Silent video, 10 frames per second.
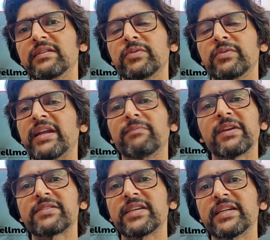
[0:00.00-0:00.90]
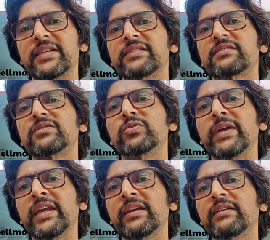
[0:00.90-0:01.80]
20 plus years
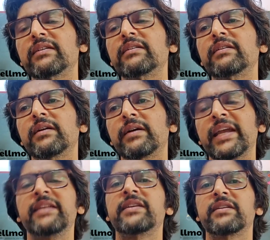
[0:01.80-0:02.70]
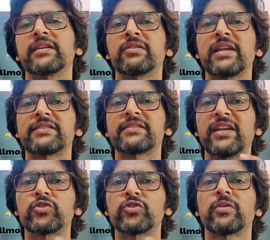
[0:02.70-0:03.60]
doing in the, let's say,
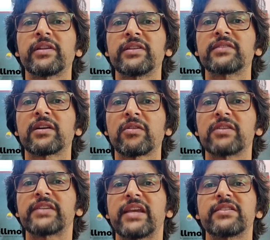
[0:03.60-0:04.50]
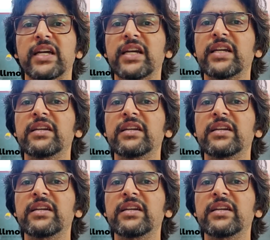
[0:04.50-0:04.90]
insurance across Asia,